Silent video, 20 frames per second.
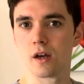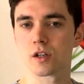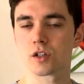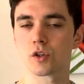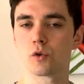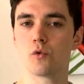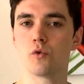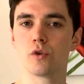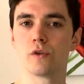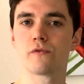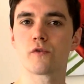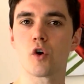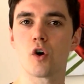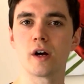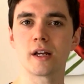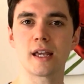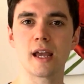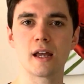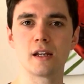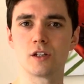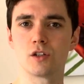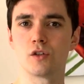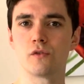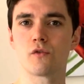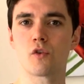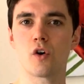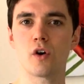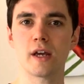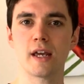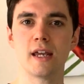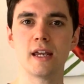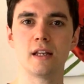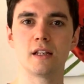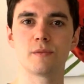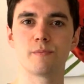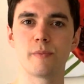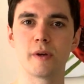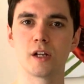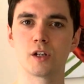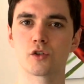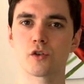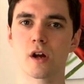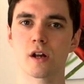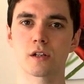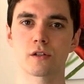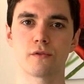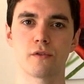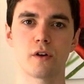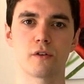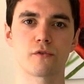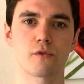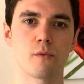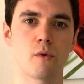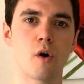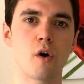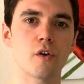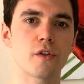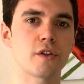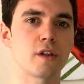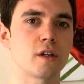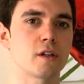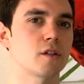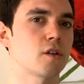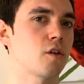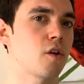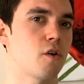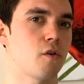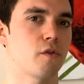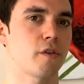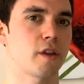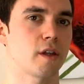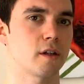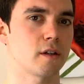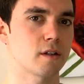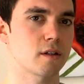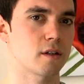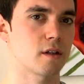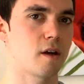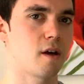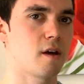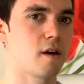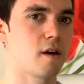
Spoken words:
So all you've got, again, is you've got heat being transferred from hot things to cold things.